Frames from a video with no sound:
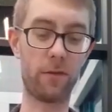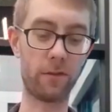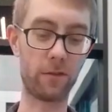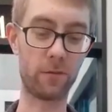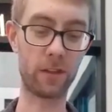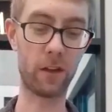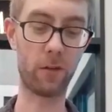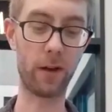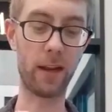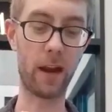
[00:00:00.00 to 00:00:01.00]
There's some
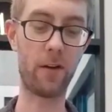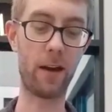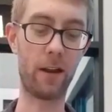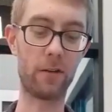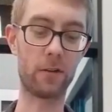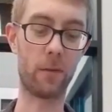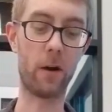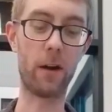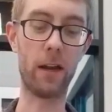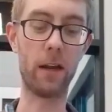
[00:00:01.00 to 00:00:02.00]
celery, carrot here, some
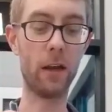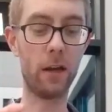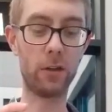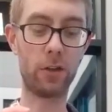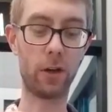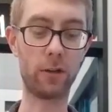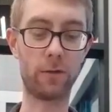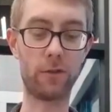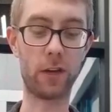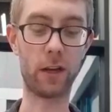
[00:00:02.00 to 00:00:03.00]
hearty chunks of
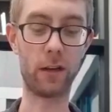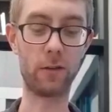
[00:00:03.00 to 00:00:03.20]
chicken.